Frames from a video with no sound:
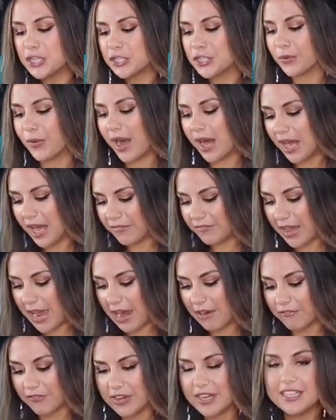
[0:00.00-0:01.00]
So I'll have
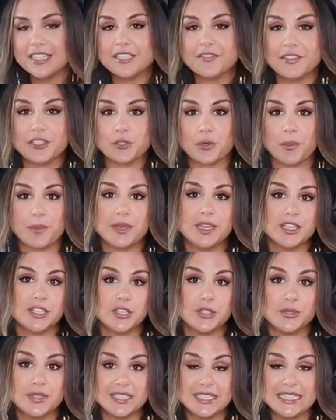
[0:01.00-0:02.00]
every individual
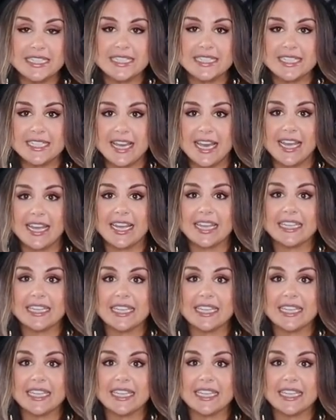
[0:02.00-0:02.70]
piece you see today